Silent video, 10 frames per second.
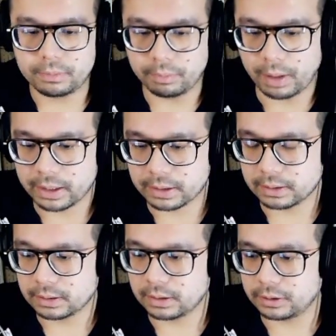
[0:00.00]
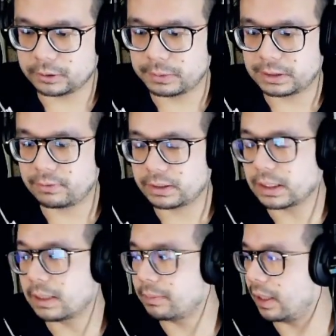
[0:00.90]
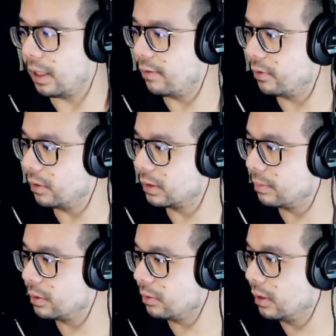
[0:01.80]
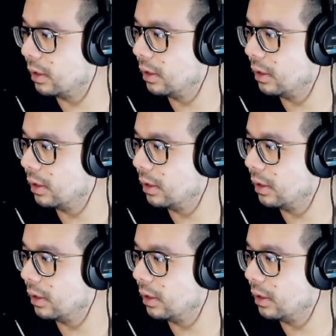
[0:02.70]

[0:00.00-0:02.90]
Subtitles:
my specific setup that I have it hooked up to,